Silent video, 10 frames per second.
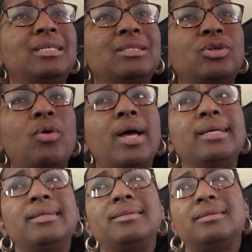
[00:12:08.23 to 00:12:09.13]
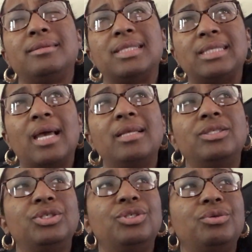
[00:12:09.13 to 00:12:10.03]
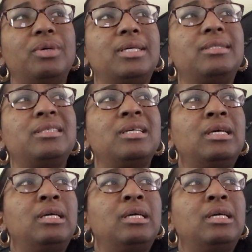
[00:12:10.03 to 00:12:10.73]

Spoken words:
So I decided to do it.